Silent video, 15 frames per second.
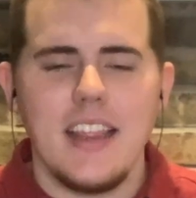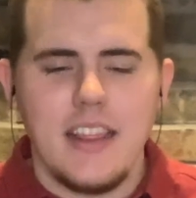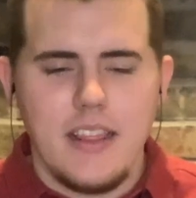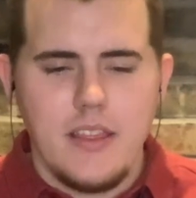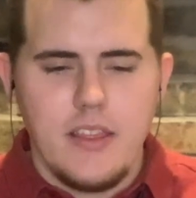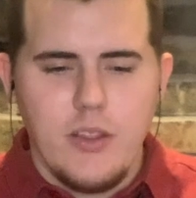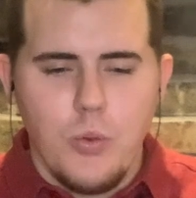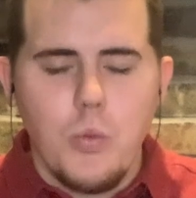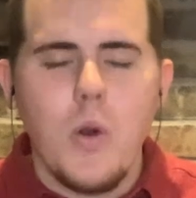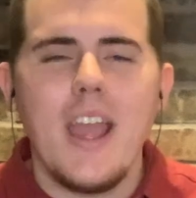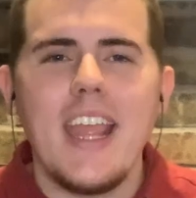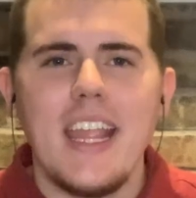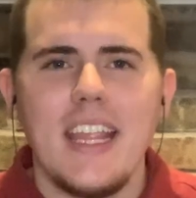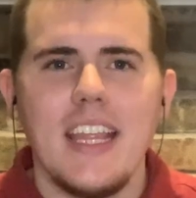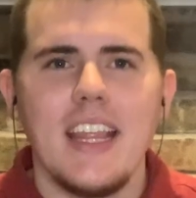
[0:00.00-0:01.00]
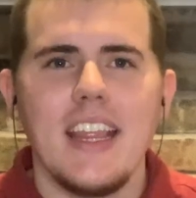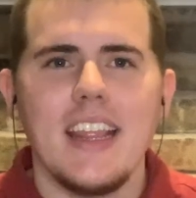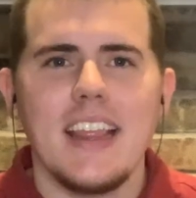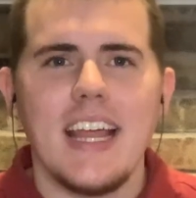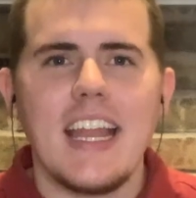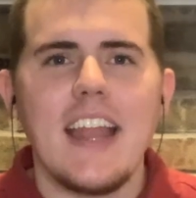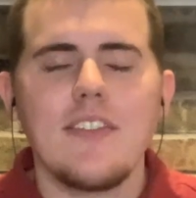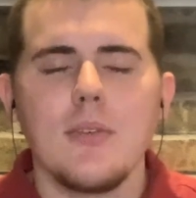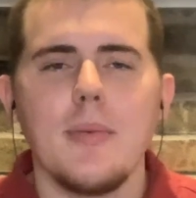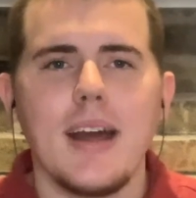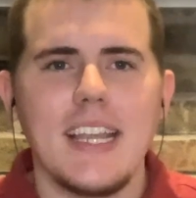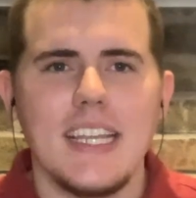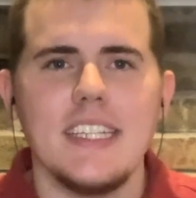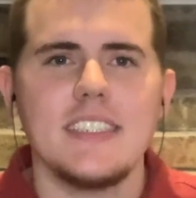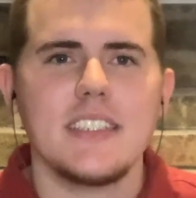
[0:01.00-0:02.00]
the way that everybody
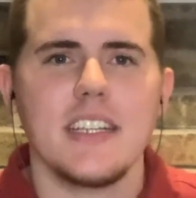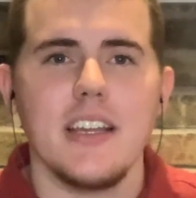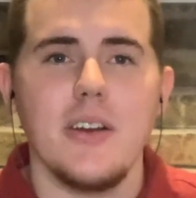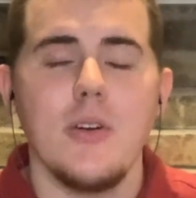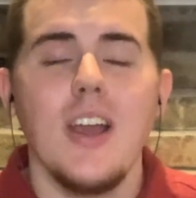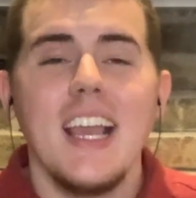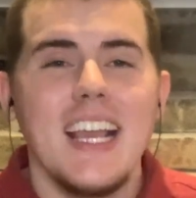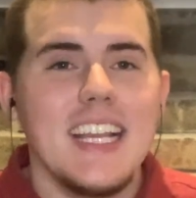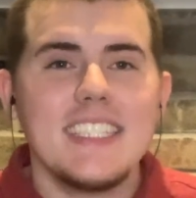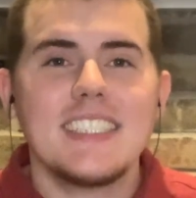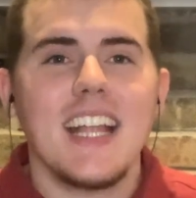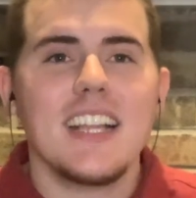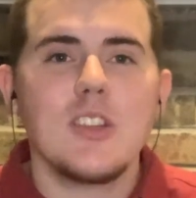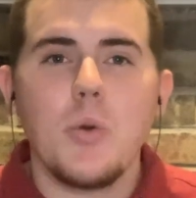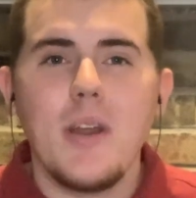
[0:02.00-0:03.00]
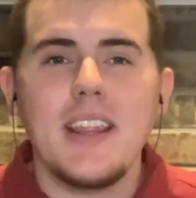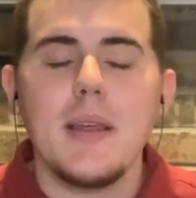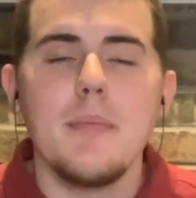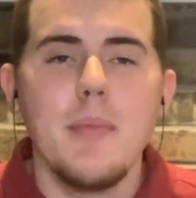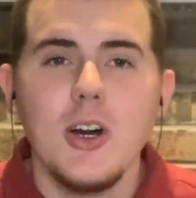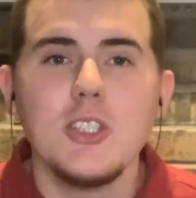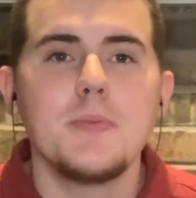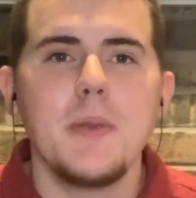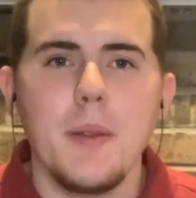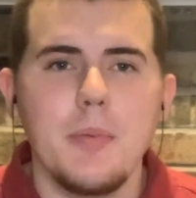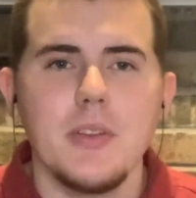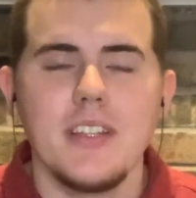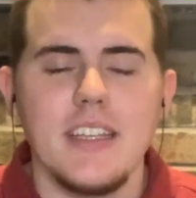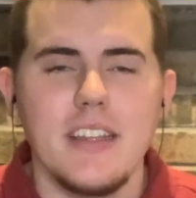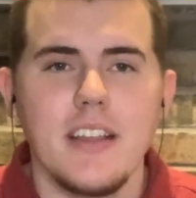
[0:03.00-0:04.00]
needs to go. It's not the way that most people
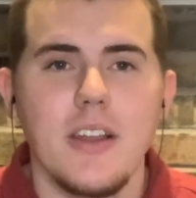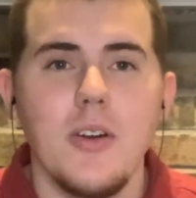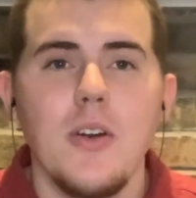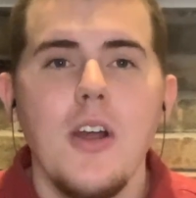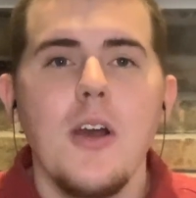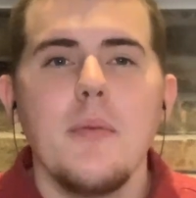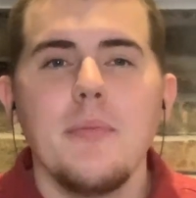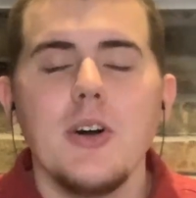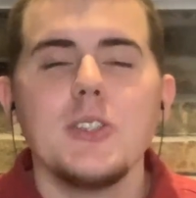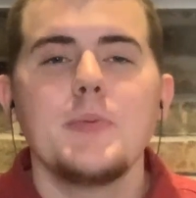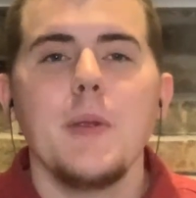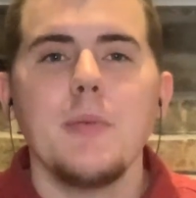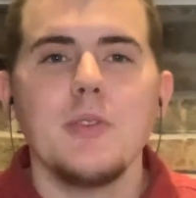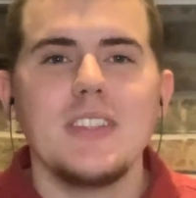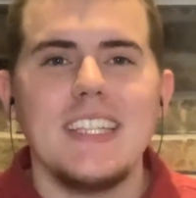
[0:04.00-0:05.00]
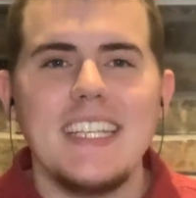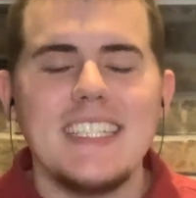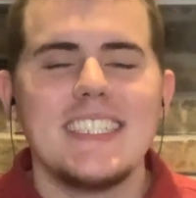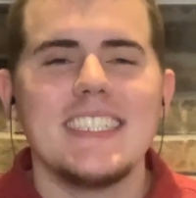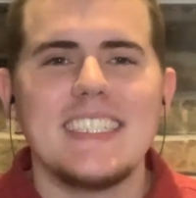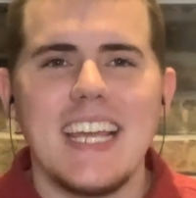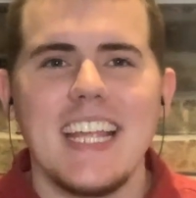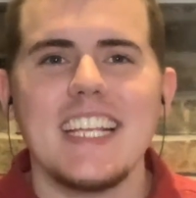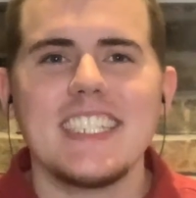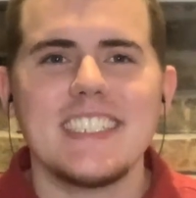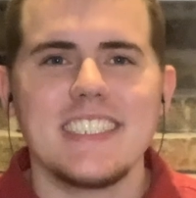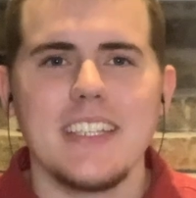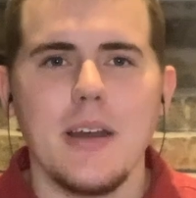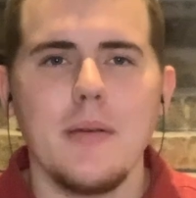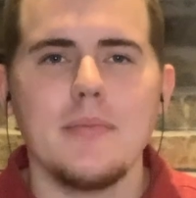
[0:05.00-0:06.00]
need to go. Most people need to take
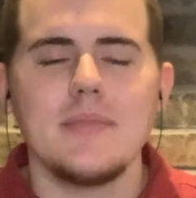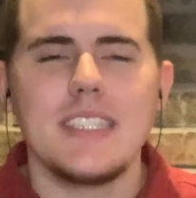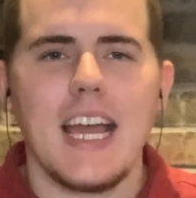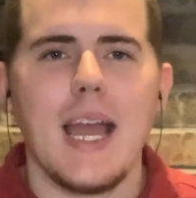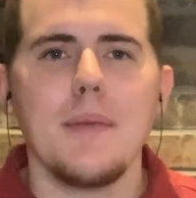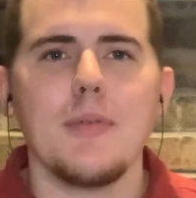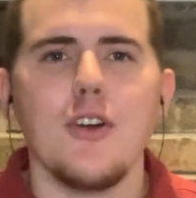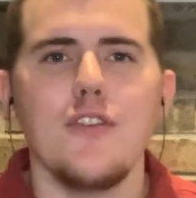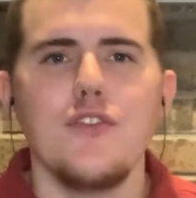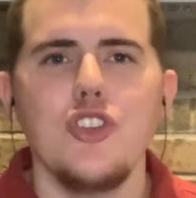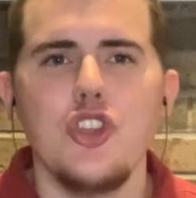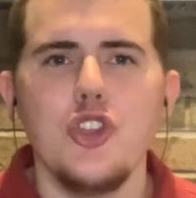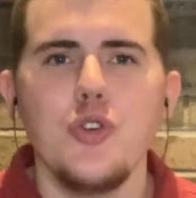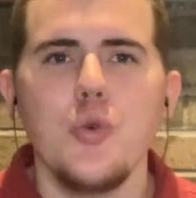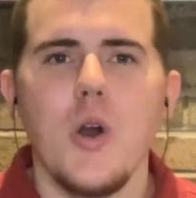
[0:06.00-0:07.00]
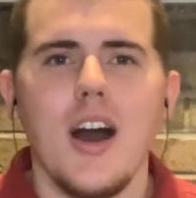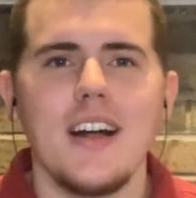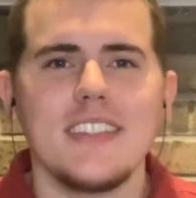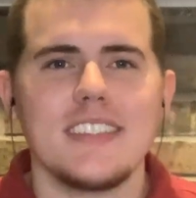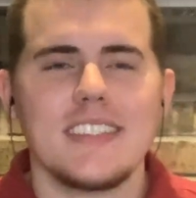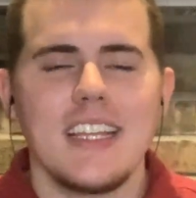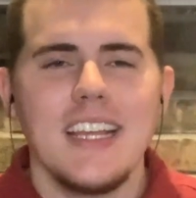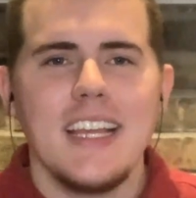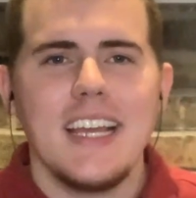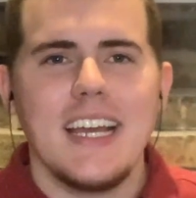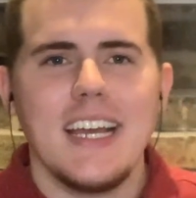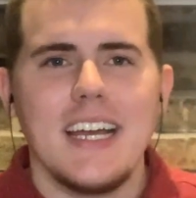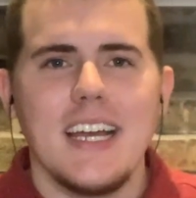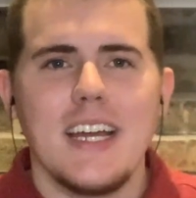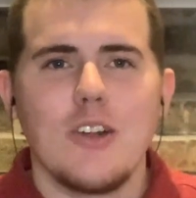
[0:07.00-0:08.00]
some type of nuanced
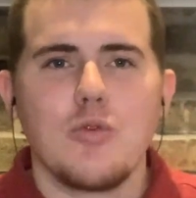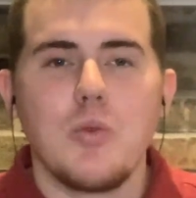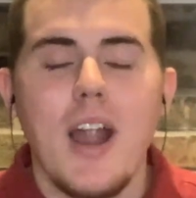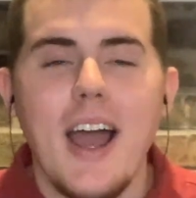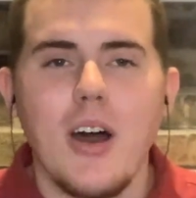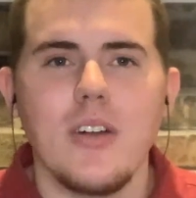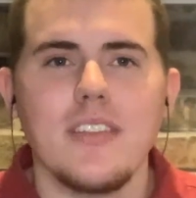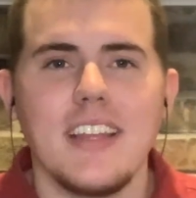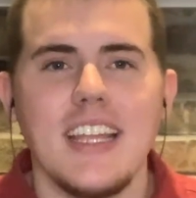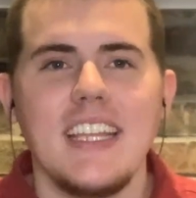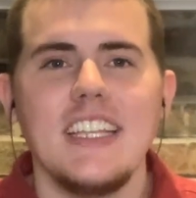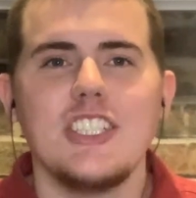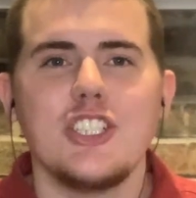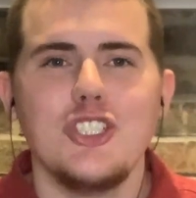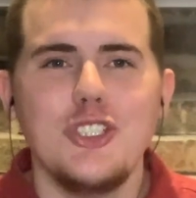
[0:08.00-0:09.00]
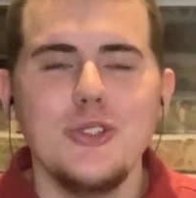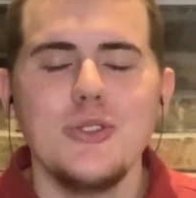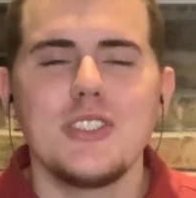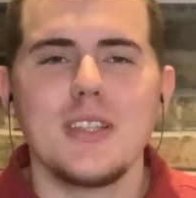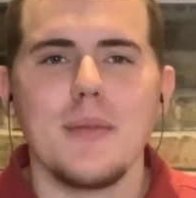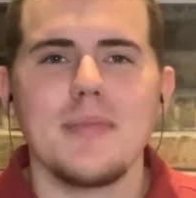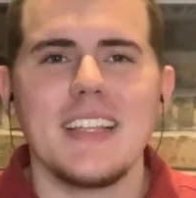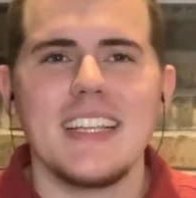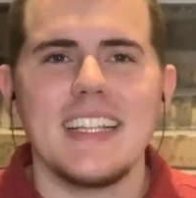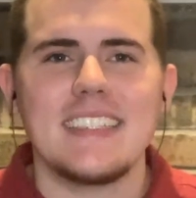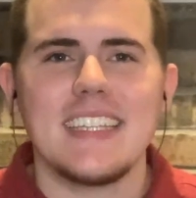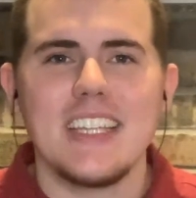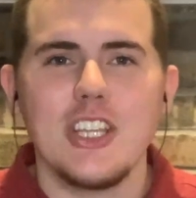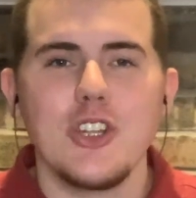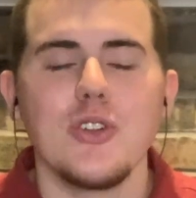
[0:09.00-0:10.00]
route. They need to do something that's a
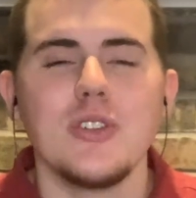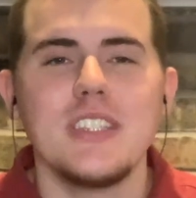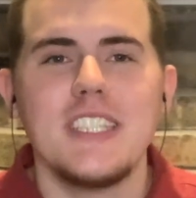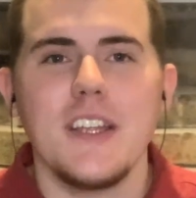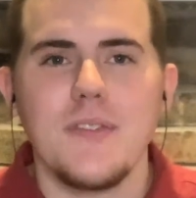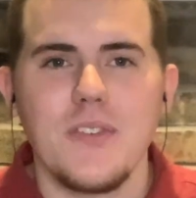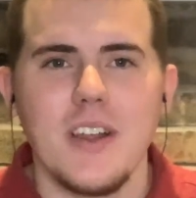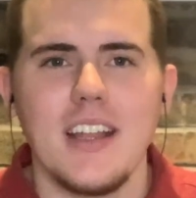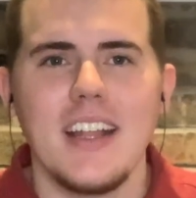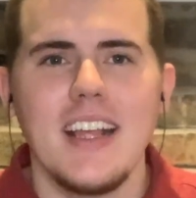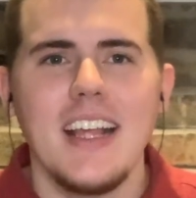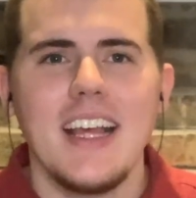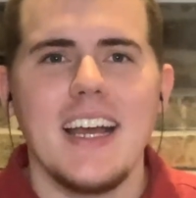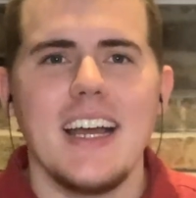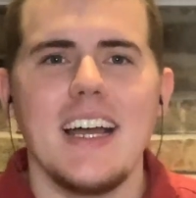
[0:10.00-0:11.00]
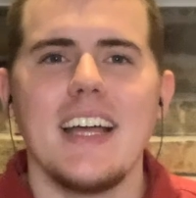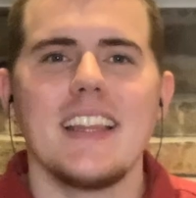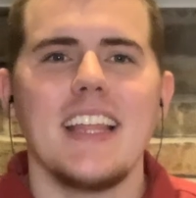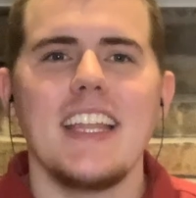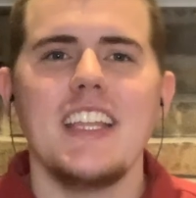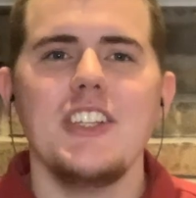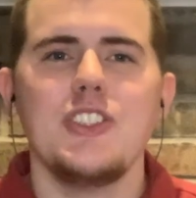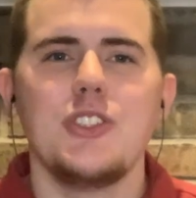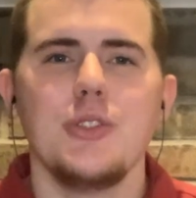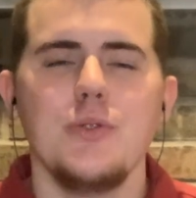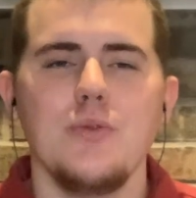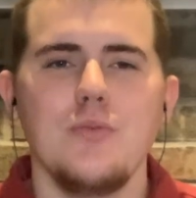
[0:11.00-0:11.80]
little different. They need to,